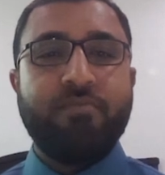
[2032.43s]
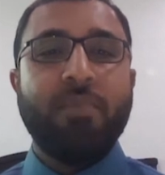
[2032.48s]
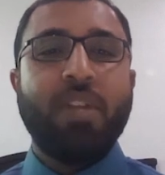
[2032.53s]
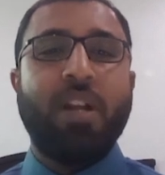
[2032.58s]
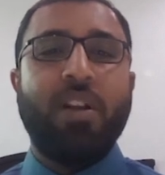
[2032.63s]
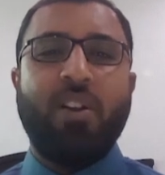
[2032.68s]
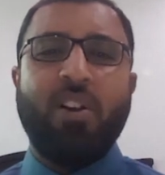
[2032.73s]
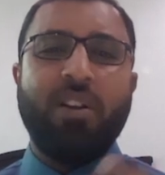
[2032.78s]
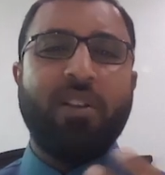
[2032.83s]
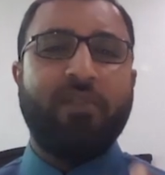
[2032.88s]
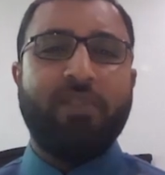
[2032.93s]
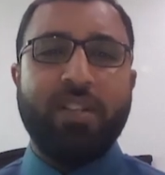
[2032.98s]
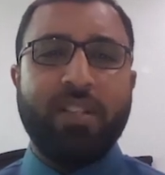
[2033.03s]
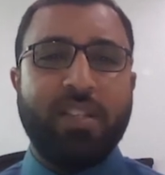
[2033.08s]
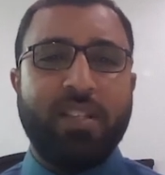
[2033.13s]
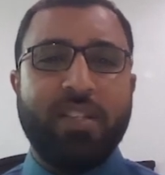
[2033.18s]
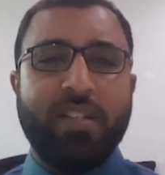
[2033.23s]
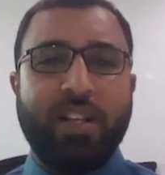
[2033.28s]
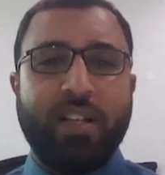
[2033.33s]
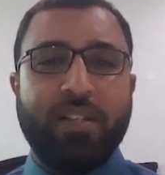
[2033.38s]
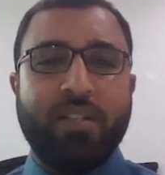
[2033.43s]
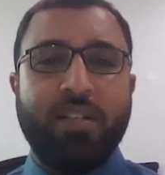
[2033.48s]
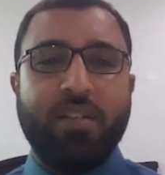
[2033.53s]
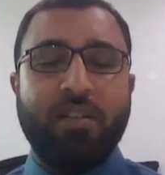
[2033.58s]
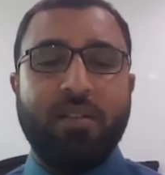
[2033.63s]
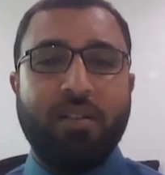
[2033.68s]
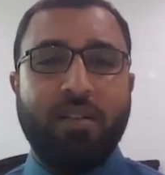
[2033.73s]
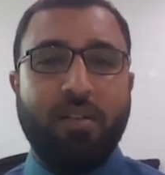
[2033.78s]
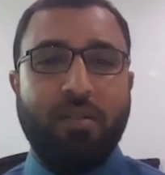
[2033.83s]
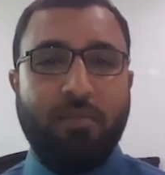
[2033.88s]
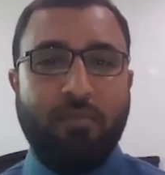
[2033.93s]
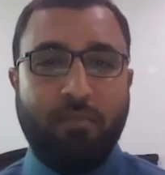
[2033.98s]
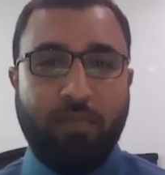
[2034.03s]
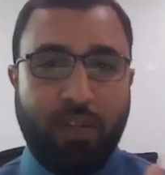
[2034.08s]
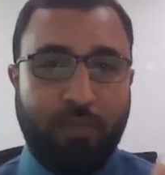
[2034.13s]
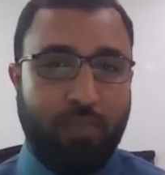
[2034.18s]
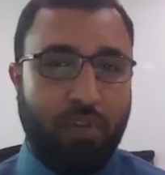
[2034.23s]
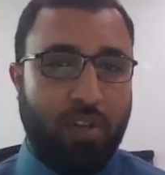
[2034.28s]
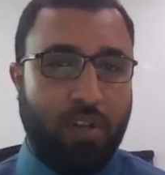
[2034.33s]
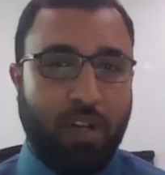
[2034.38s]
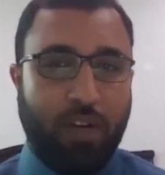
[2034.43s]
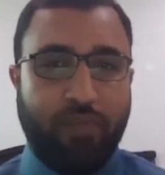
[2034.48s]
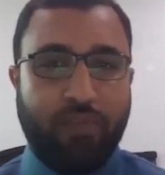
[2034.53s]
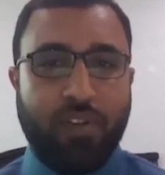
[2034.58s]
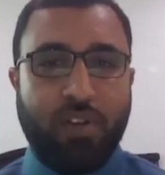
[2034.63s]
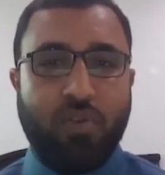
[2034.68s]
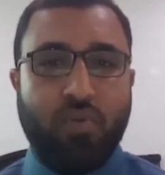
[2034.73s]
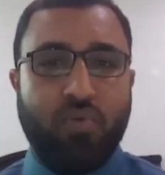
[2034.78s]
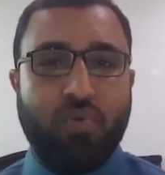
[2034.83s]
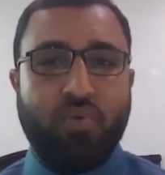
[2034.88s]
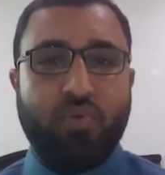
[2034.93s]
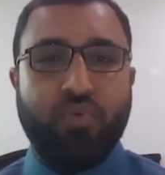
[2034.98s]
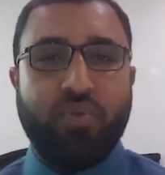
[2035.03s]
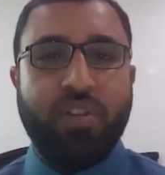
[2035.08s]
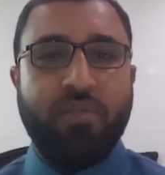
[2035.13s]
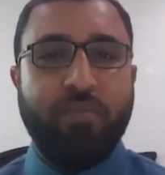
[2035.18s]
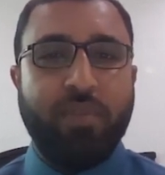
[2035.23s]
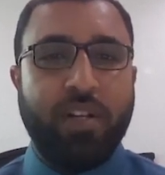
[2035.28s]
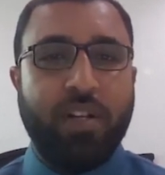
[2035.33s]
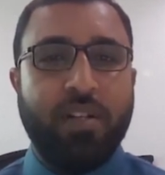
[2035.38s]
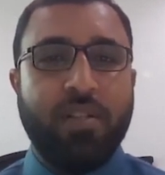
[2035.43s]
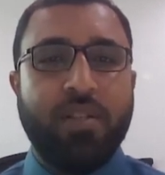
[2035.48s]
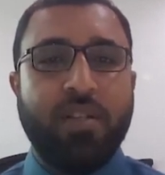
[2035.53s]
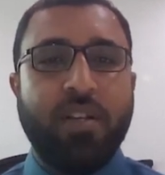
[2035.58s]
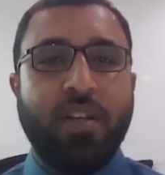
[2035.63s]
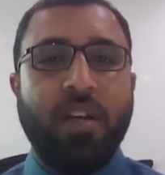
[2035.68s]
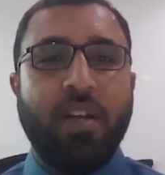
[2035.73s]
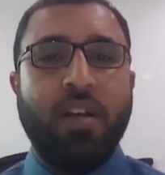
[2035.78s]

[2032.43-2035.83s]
not after this lecture, maybe after 2-3 minutes,